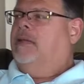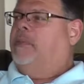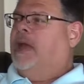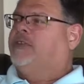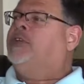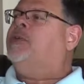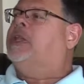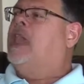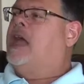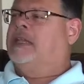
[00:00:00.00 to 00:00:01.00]
about 2
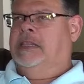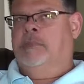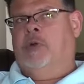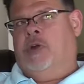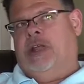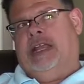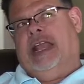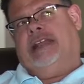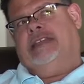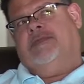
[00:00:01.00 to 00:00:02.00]
o'clock in the
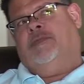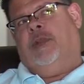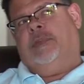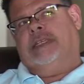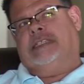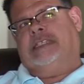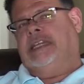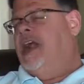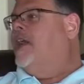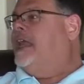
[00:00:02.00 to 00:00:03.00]
morning, from this
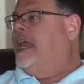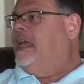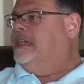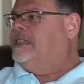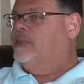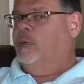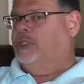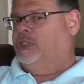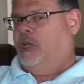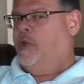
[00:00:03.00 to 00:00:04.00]
staircase
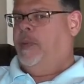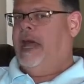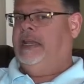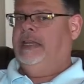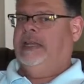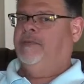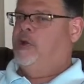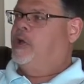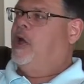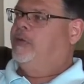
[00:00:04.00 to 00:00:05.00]
which nobody had ever
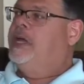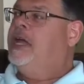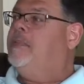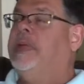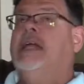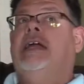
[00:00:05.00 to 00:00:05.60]
gone up,